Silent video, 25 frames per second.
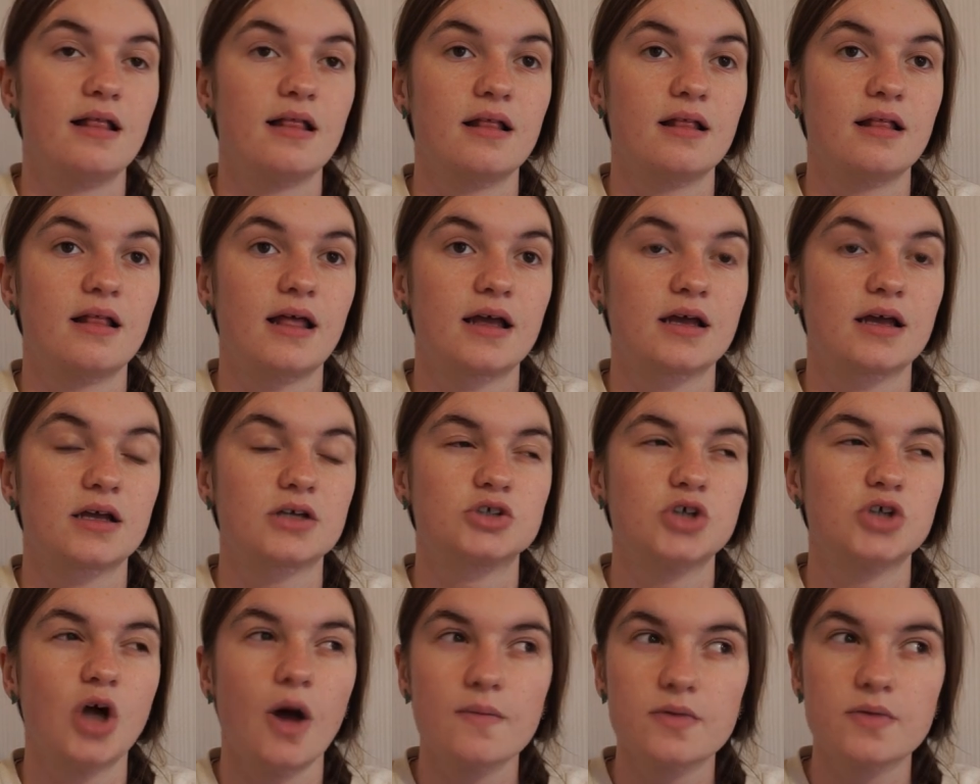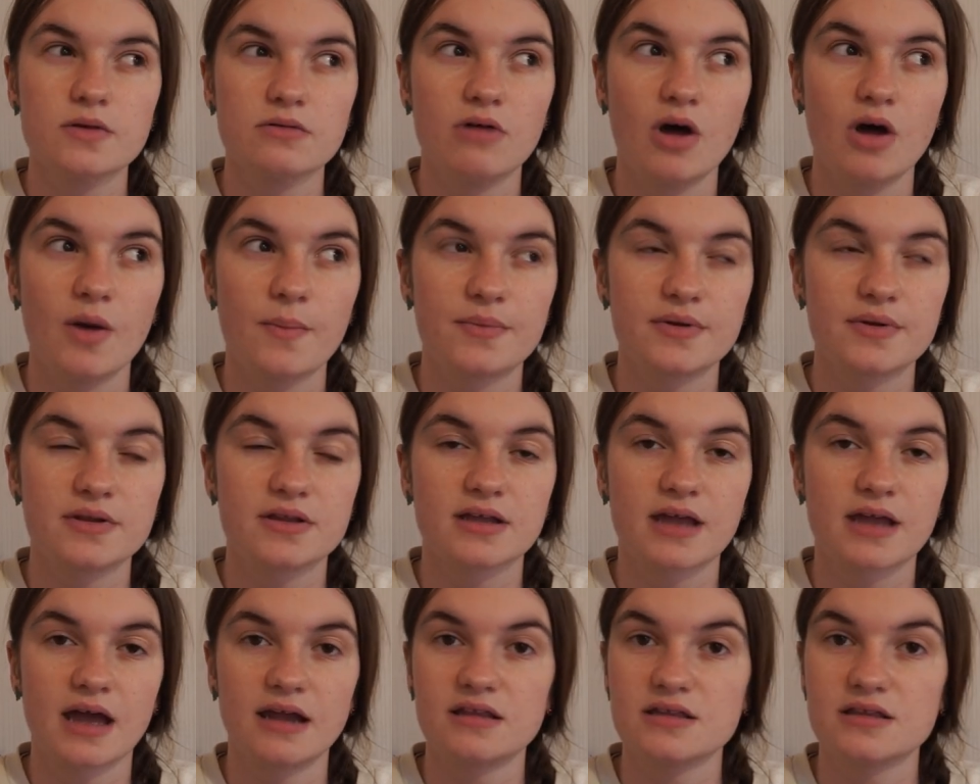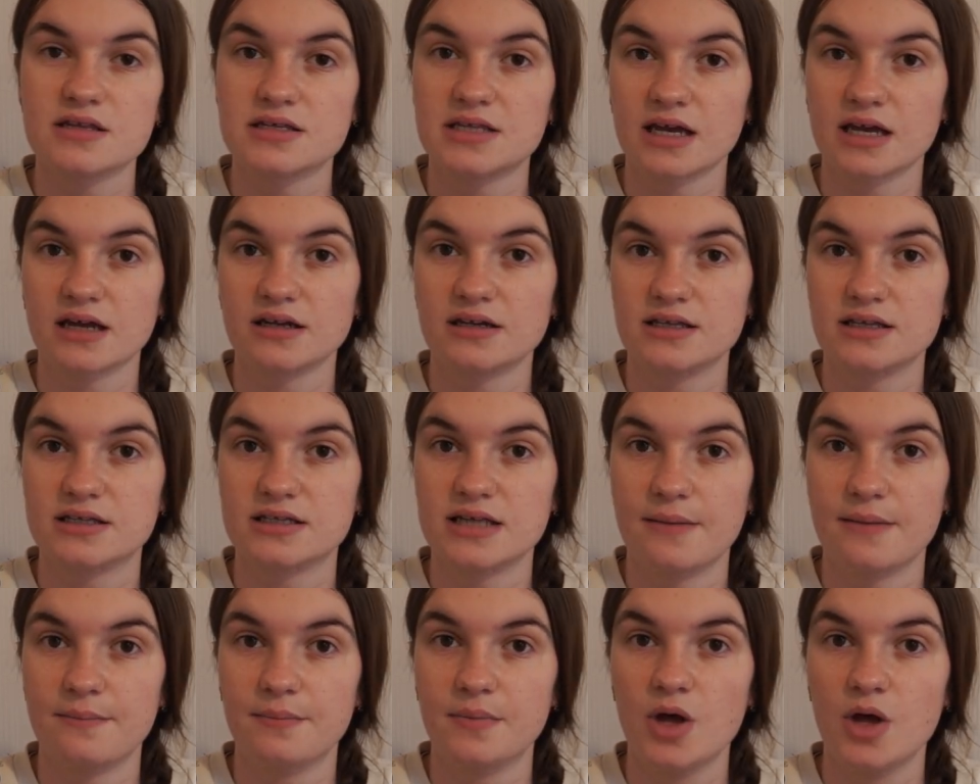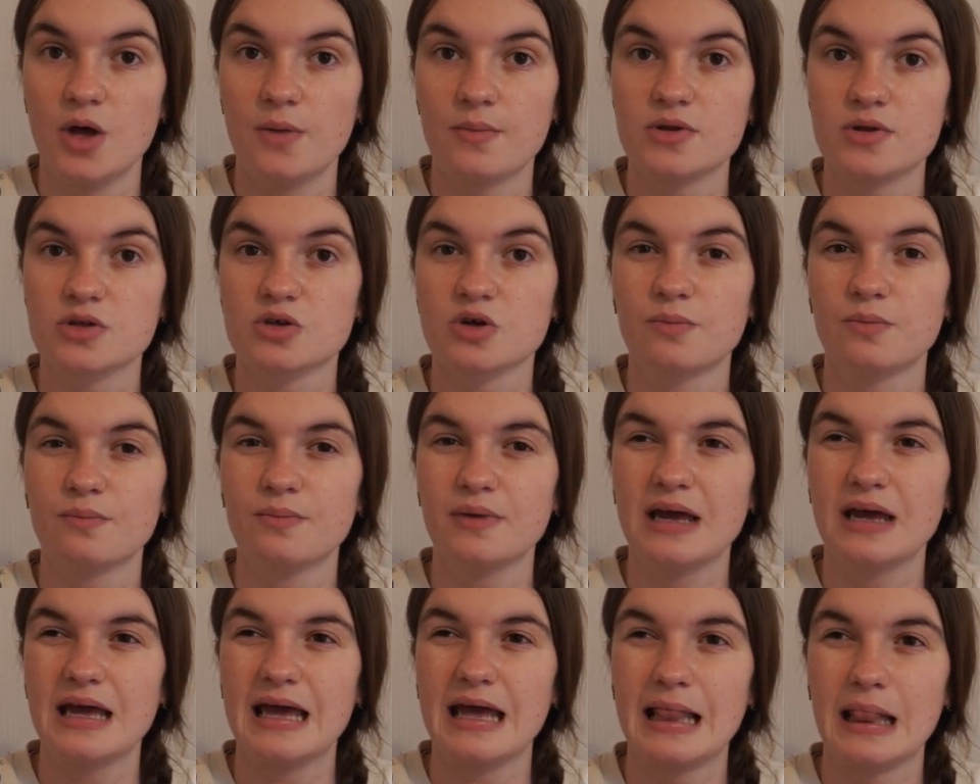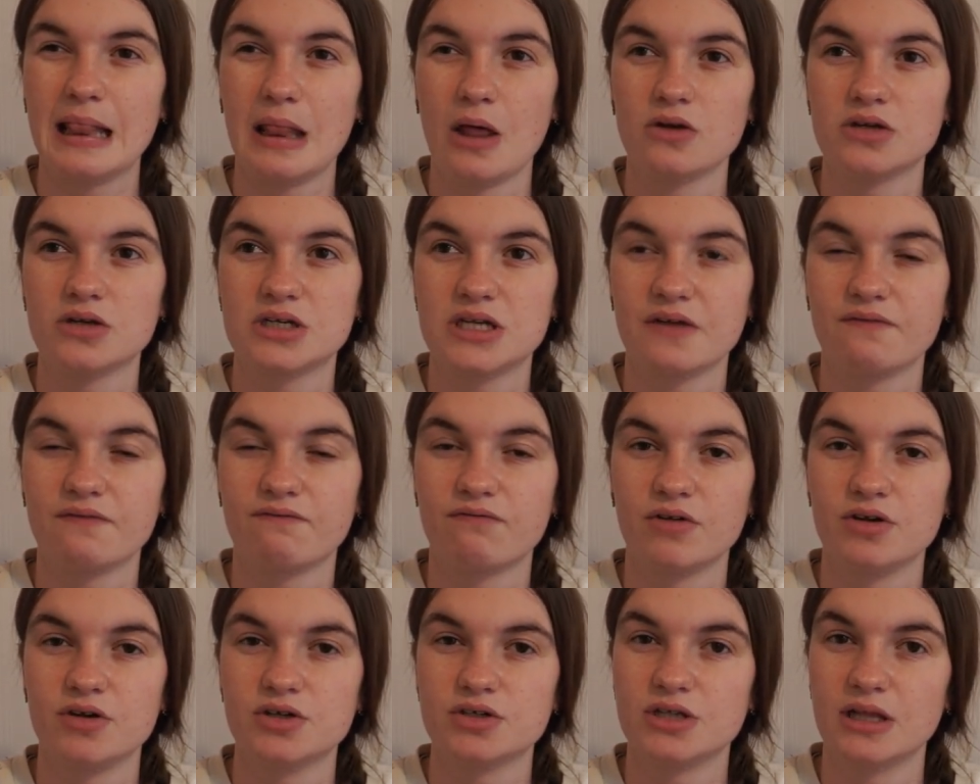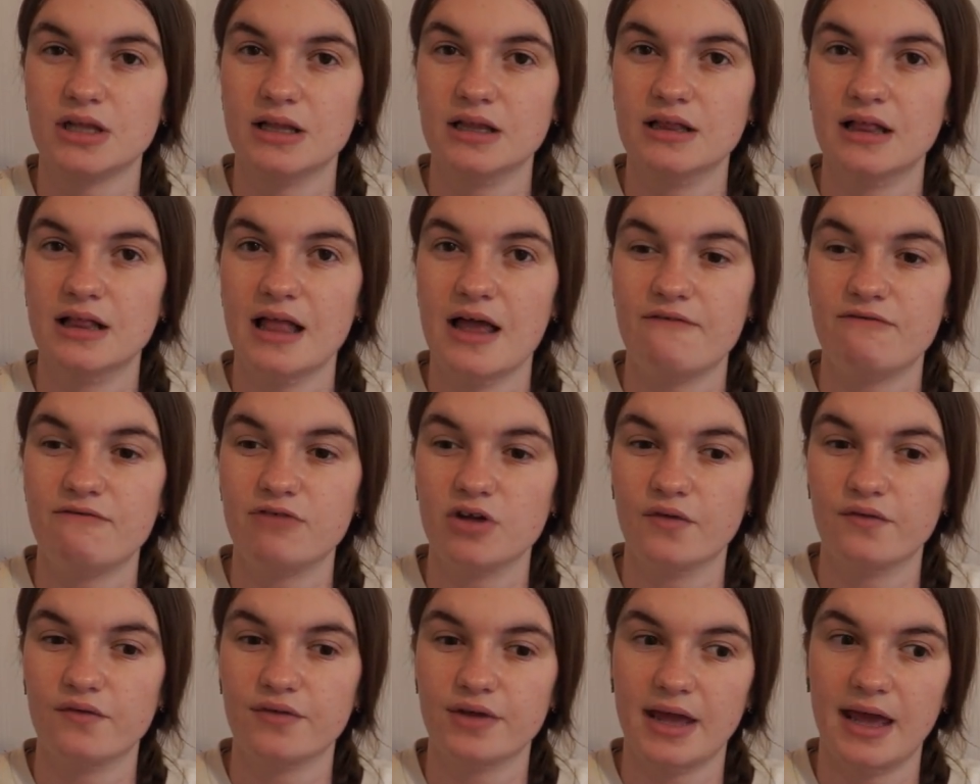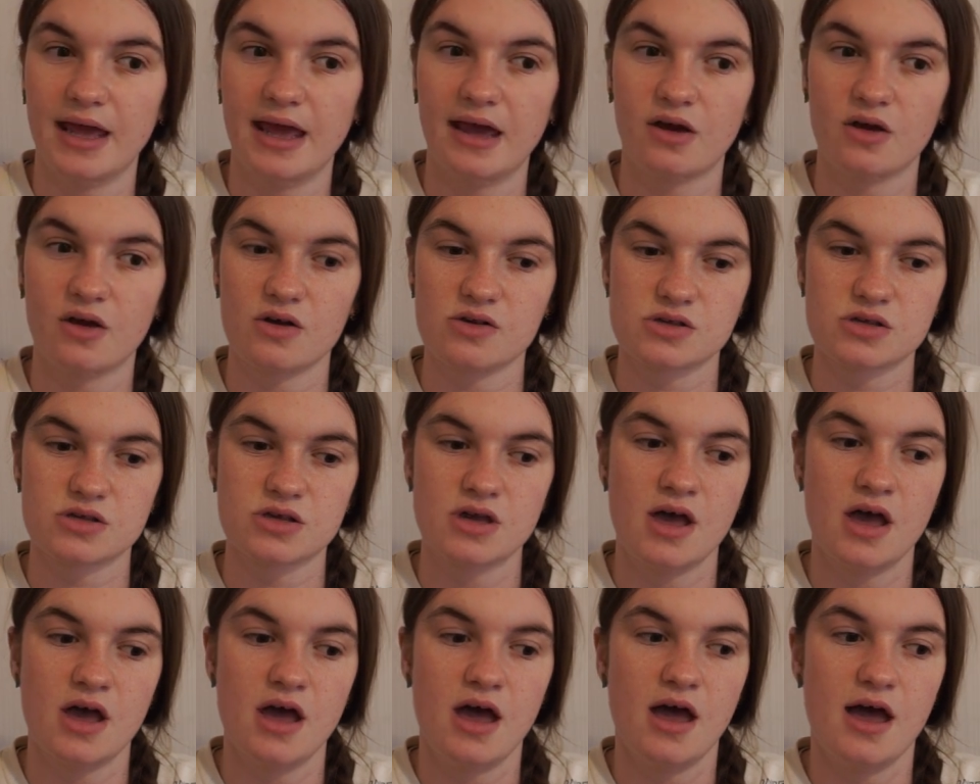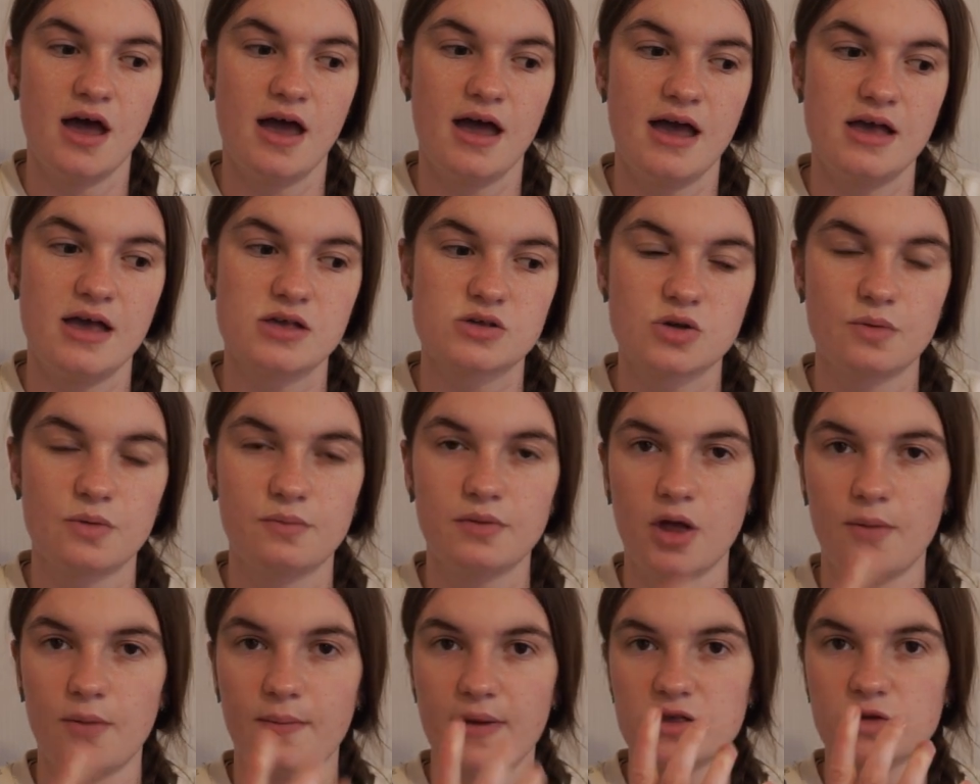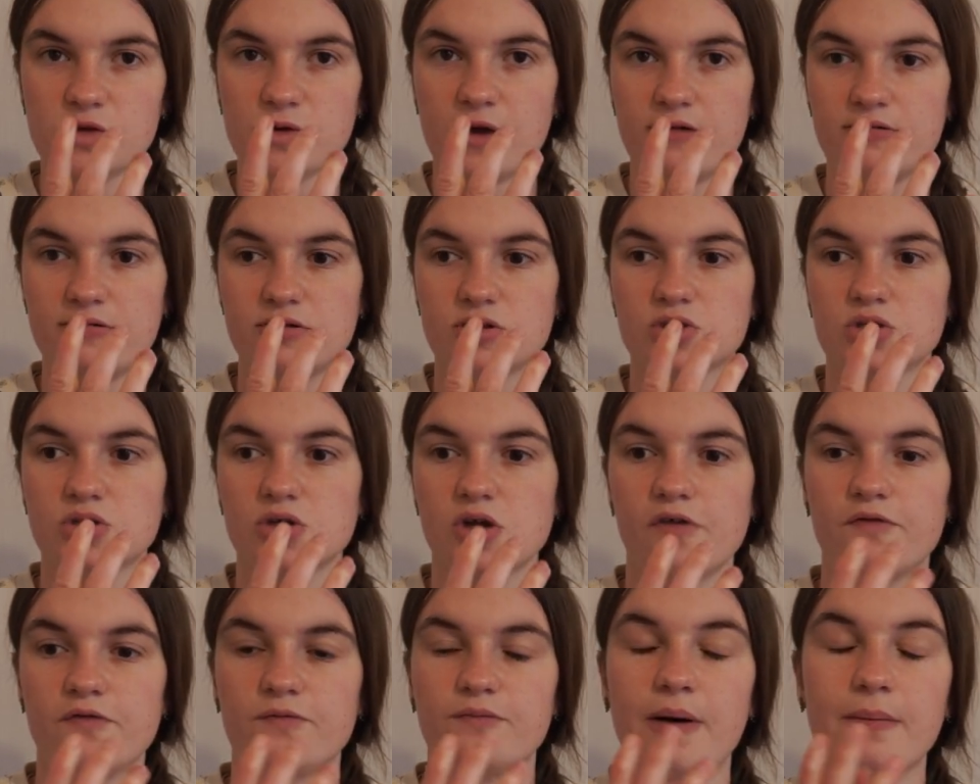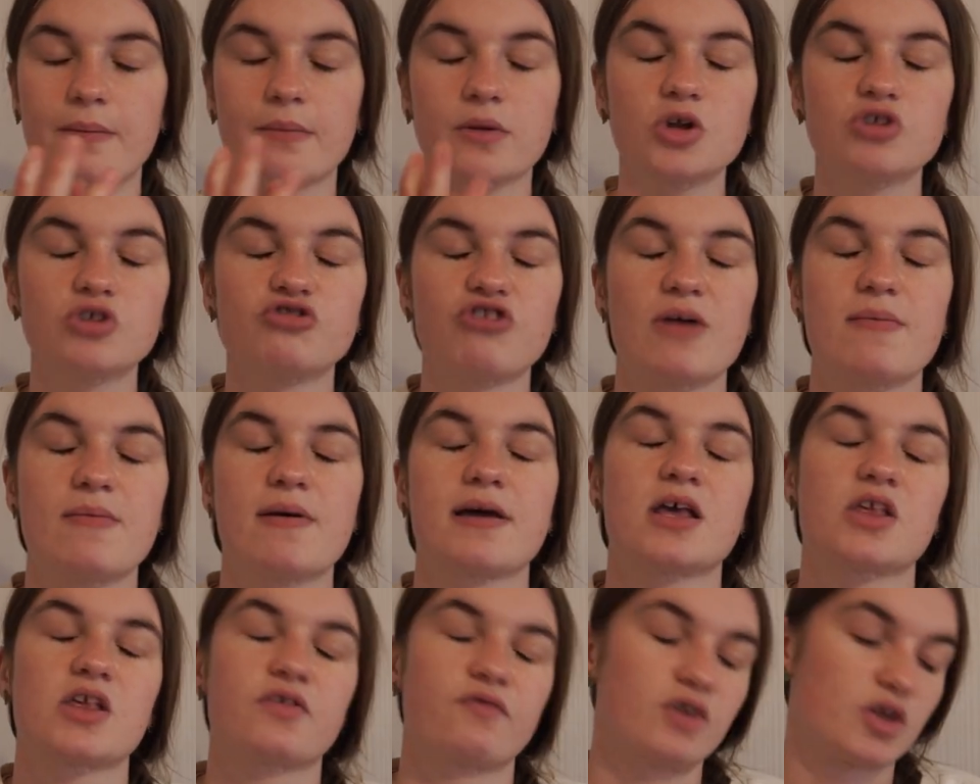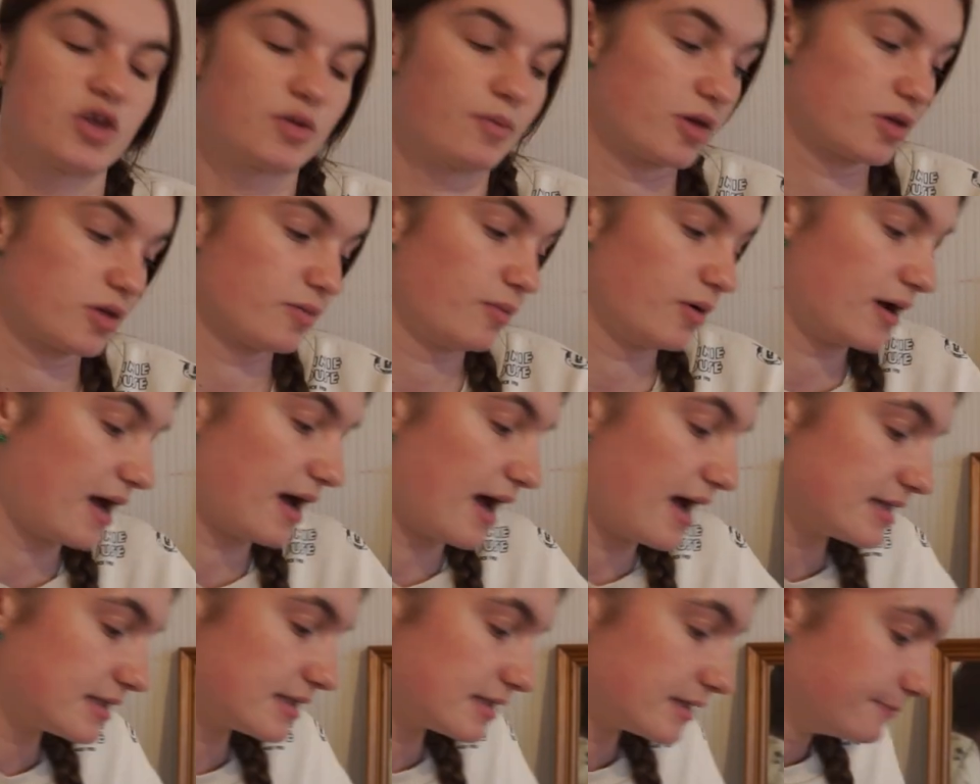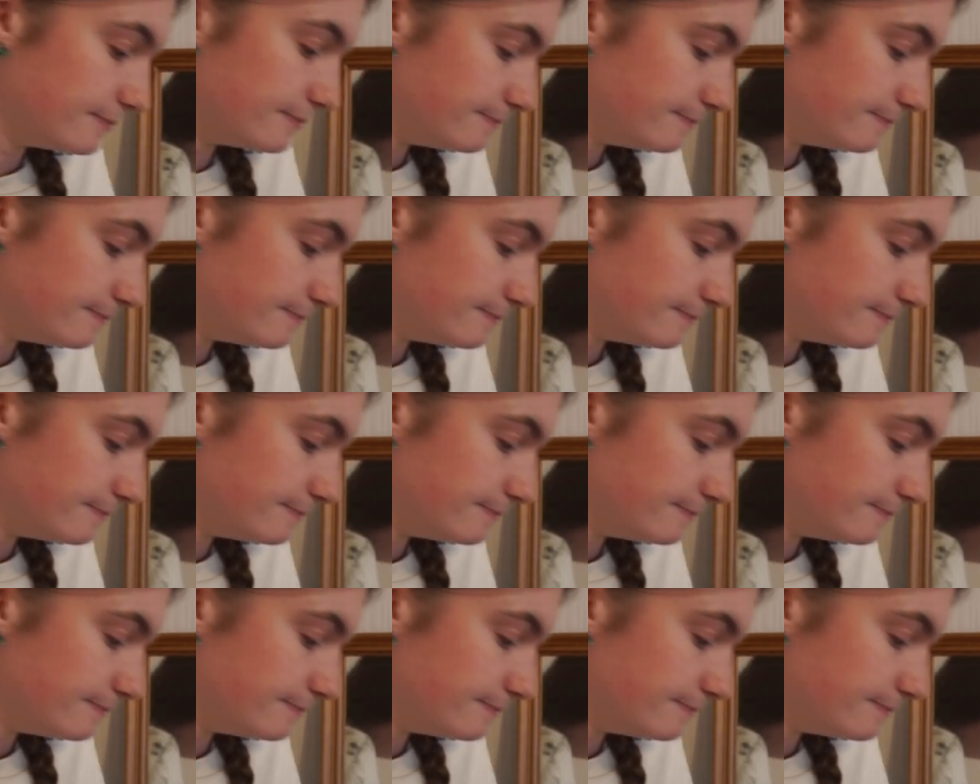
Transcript: Like, shops are open again on the 2nd of December, but it's going to be a lot different to every other year because it's going to be all mask around and stuff. But I'm going to try and make it as fun as possible, guys.